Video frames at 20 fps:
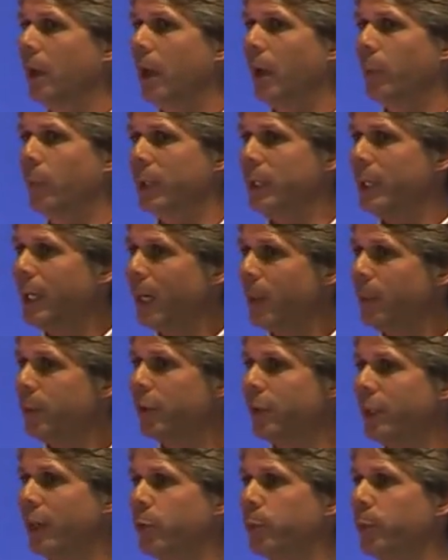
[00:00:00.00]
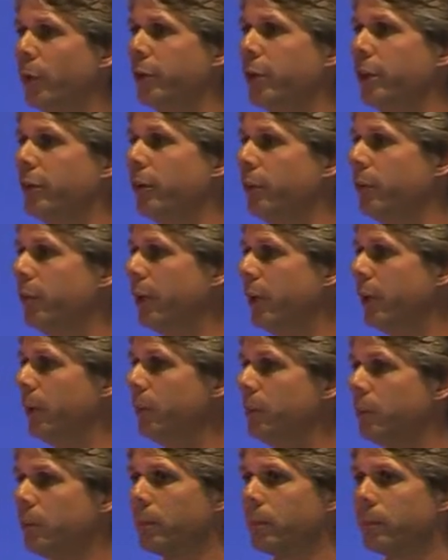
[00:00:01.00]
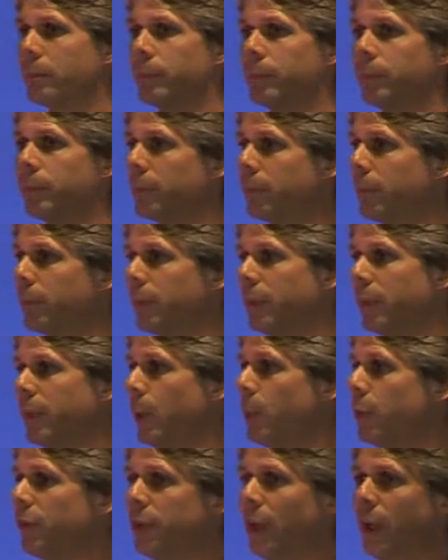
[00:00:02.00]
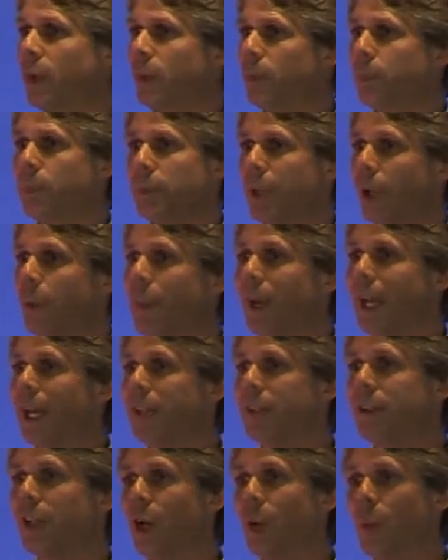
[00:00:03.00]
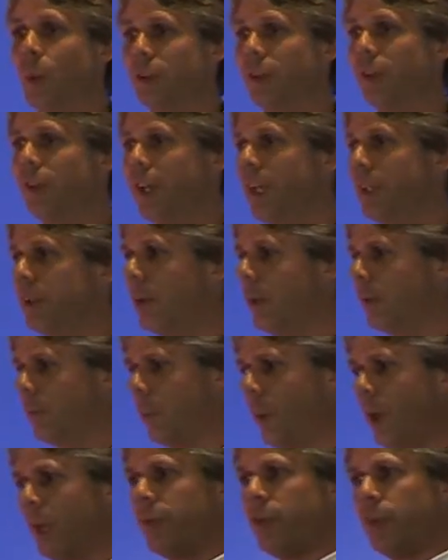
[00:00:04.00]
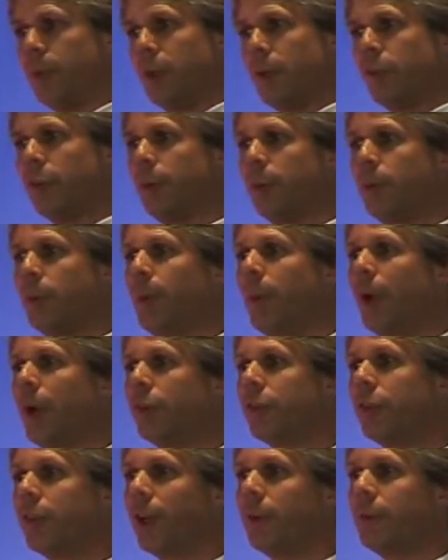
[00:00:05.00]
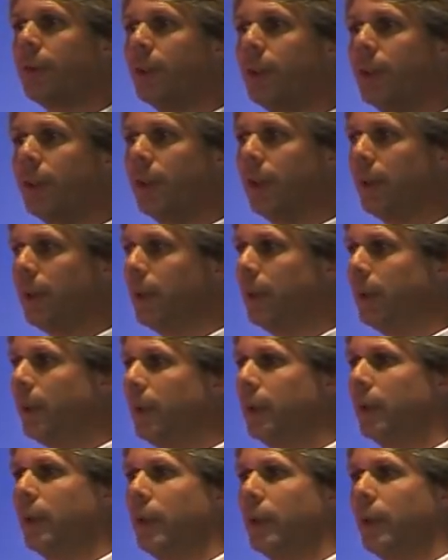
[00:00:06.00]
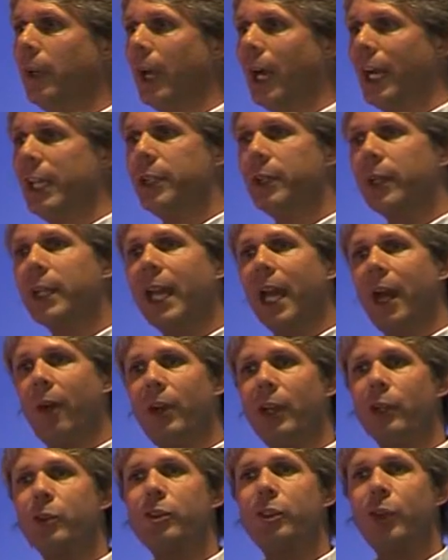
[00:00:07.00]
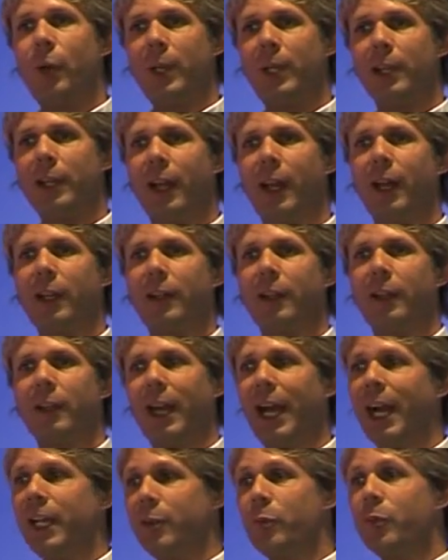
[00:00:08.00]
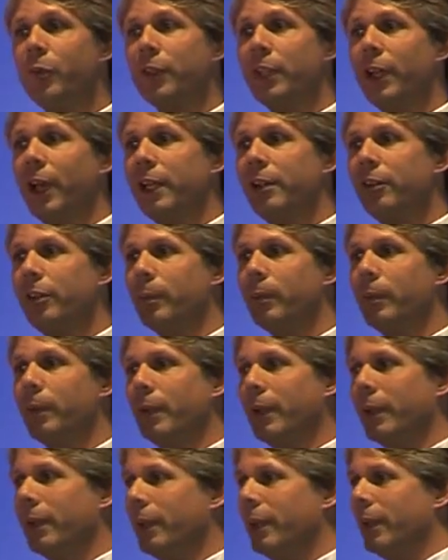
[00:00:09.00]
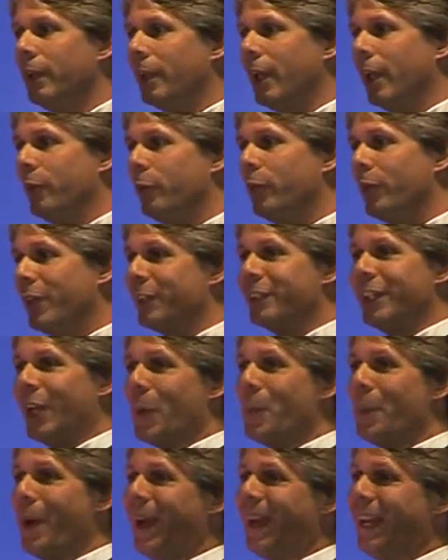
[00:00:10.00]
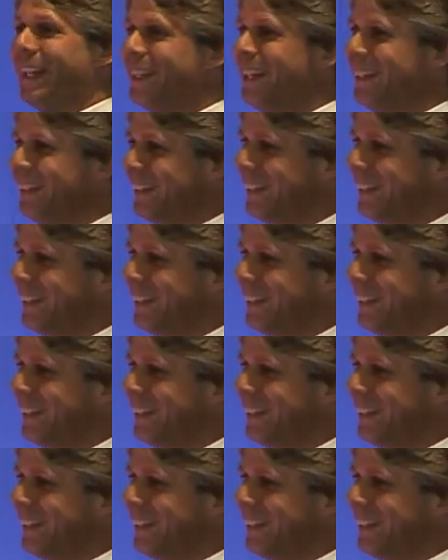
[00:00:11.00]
And when you came to the next project review, there was no, no pain. No one said, why have you moved the, the milestone? And you could carry on doing that ad infinitum and feel no pain.